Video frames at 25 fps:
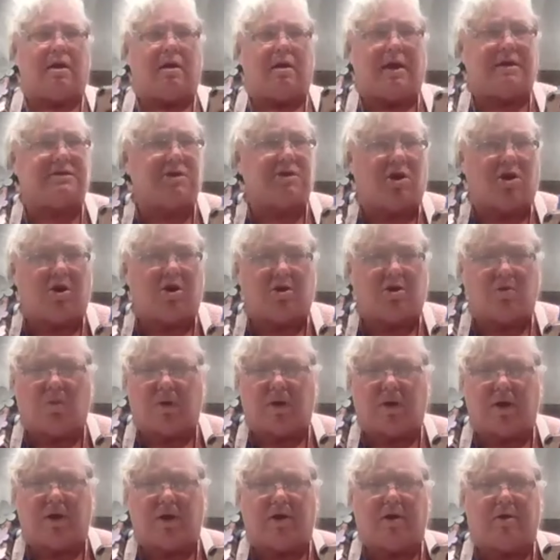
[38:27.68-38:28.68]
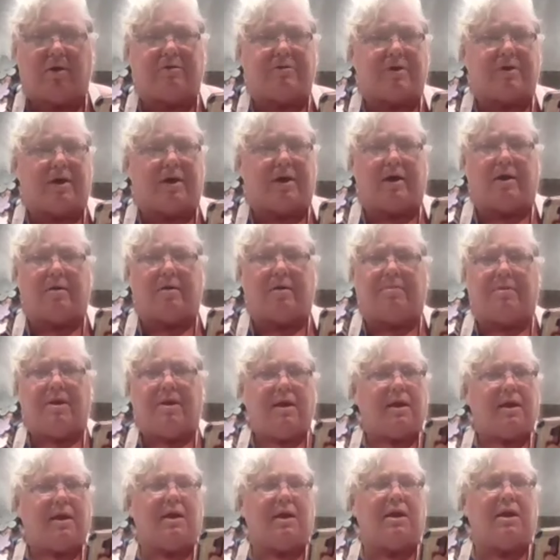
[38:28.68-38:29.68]
Ace Hardware, um,
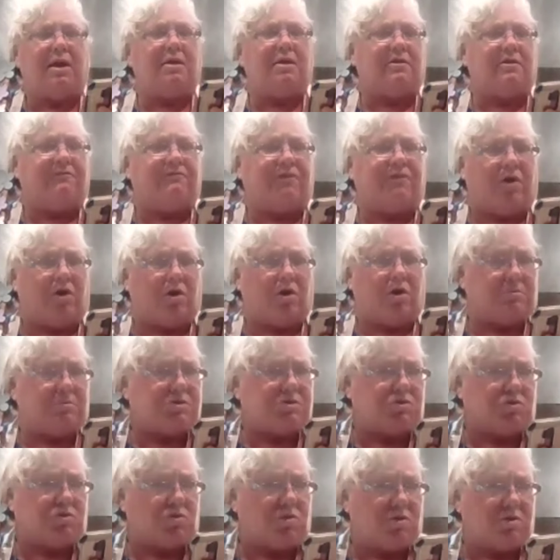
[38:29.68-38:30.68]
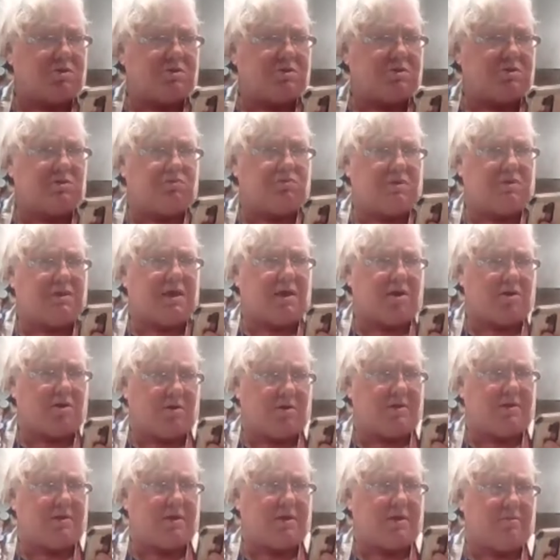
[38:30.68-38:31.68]
any of the farm stores will
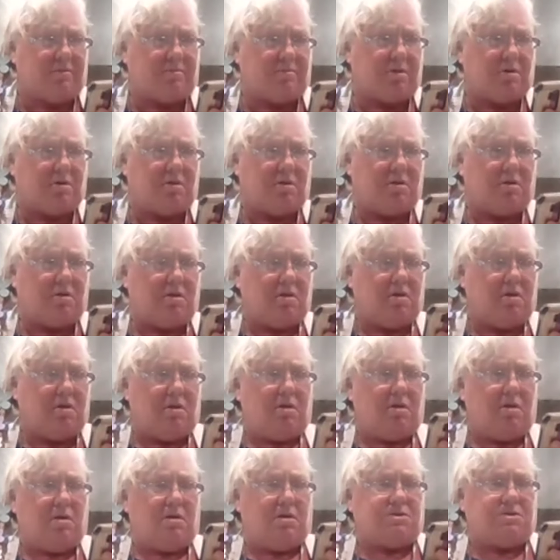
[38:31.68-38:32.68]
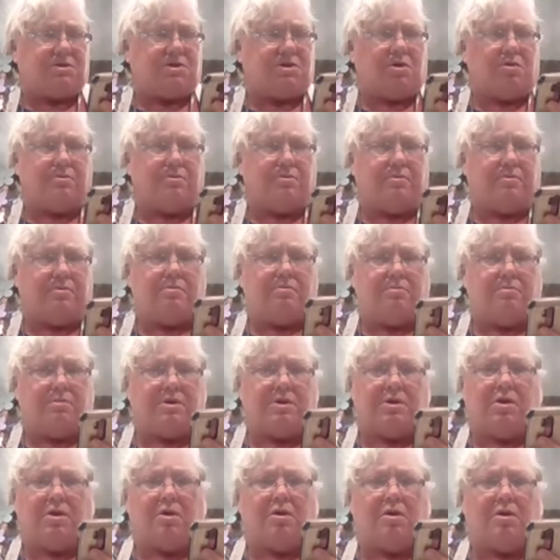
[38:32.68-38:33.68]
carry them. Okay. So
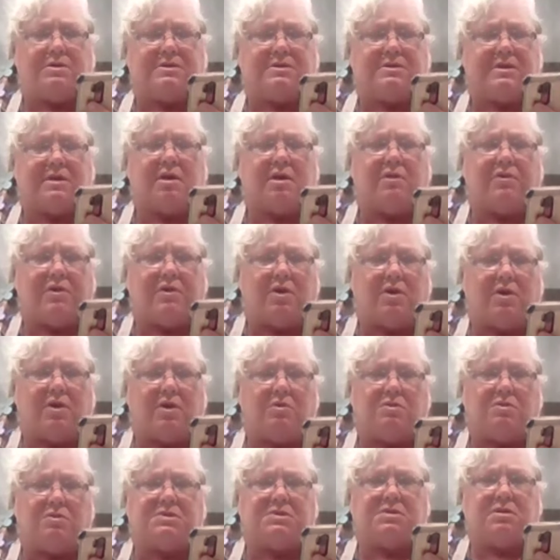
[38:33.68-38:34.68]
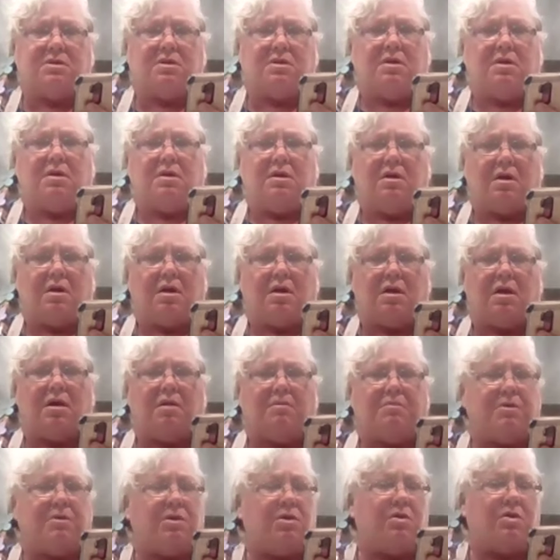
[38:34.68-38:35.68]
Menards, any of those.
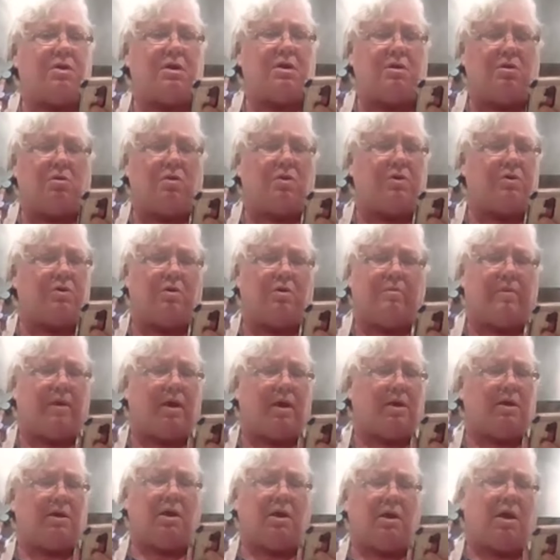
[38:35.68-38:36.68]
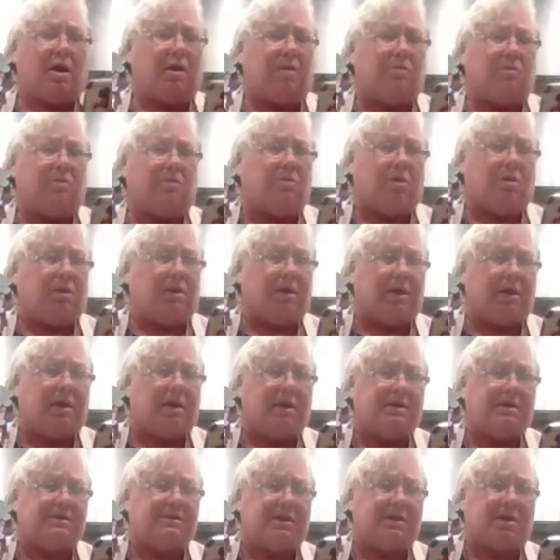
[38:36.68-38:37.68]
Um, you can order them online
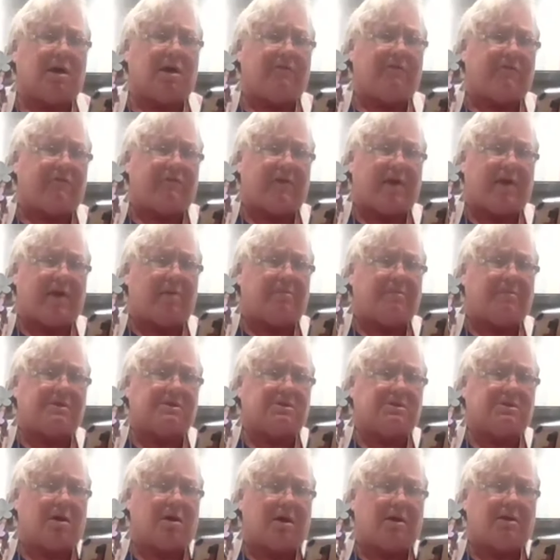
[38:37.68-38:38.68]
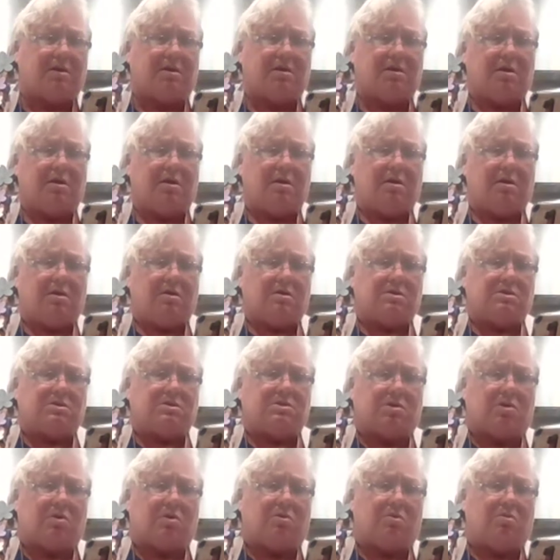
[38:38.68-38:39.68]
really easy off of Amazon.
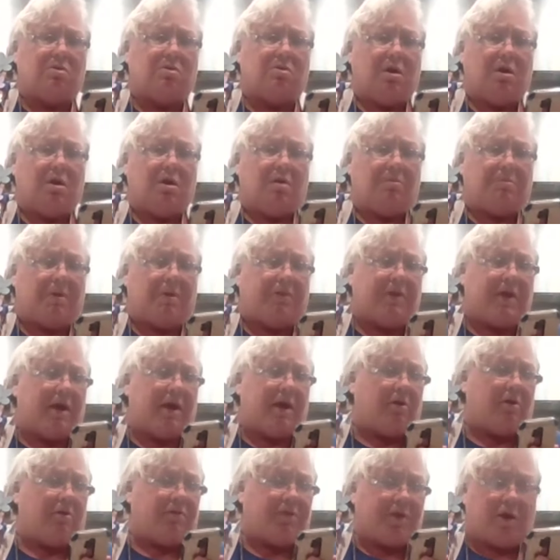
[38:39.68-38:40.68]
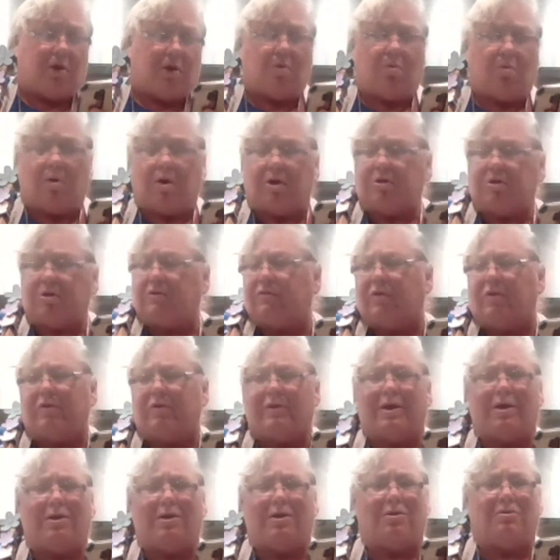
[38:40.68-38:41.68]
So okay. they're they're wonderful.
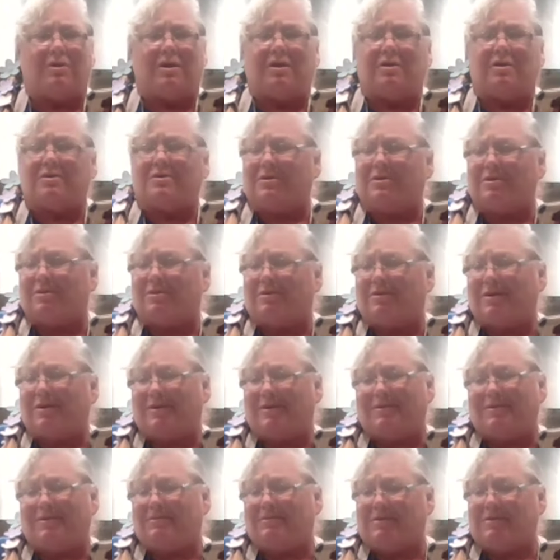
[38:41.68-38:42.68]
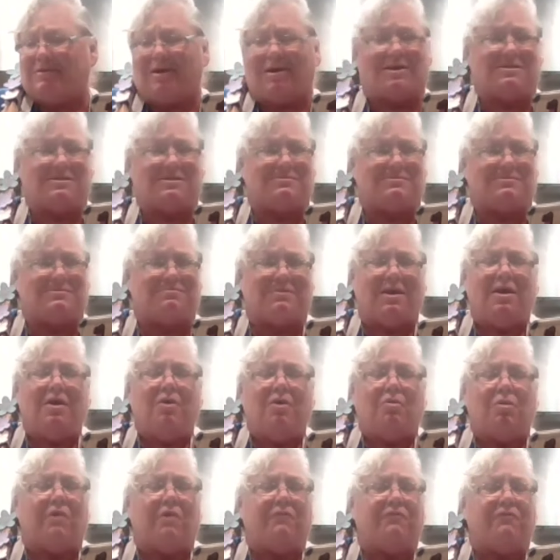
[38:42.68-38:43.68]
And they only they're cost
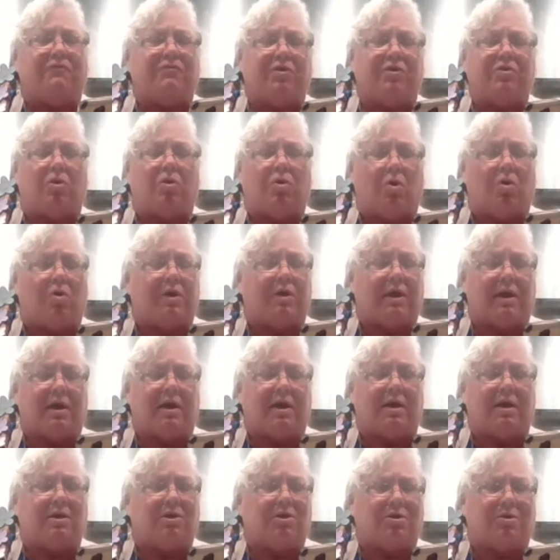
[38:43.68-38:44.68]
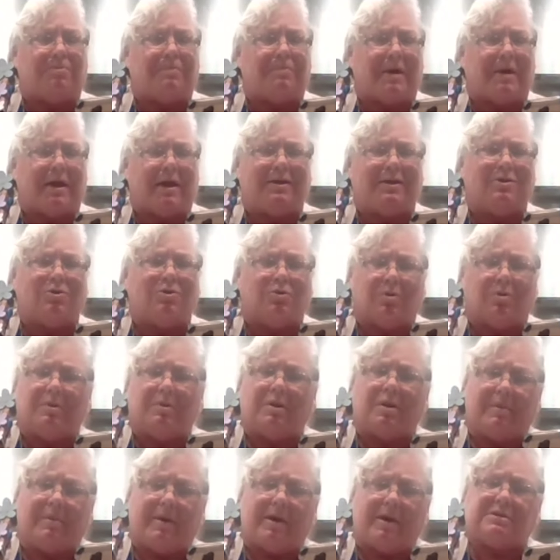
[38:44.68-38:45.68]
well for the whole kit you're paying
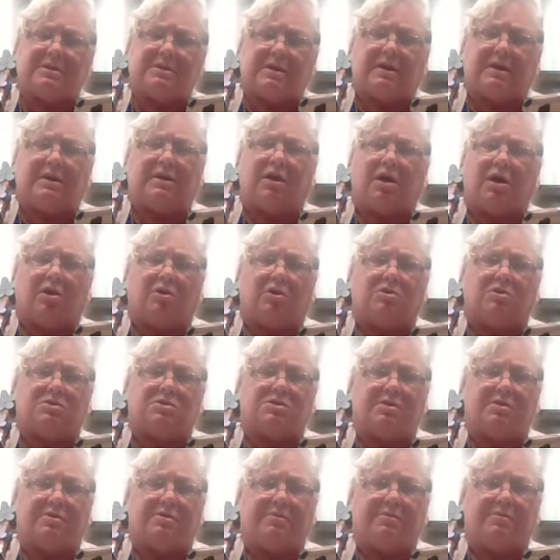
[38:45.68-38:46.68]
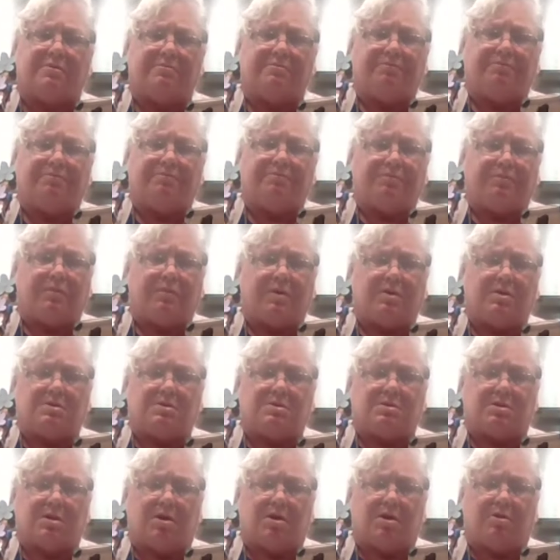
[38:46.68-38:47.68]
normally about ten dollars. Okay.
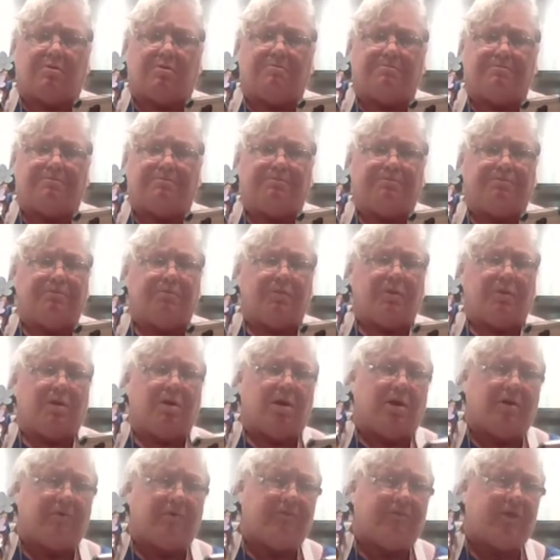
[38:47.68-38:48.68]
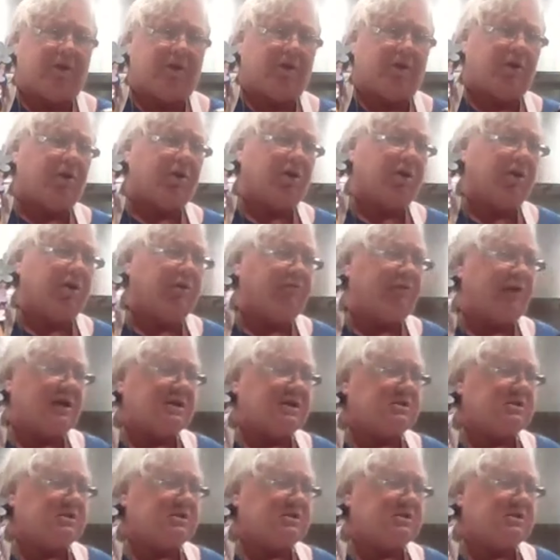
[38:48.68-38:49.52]
Mm-hmm. Sounds good. Very good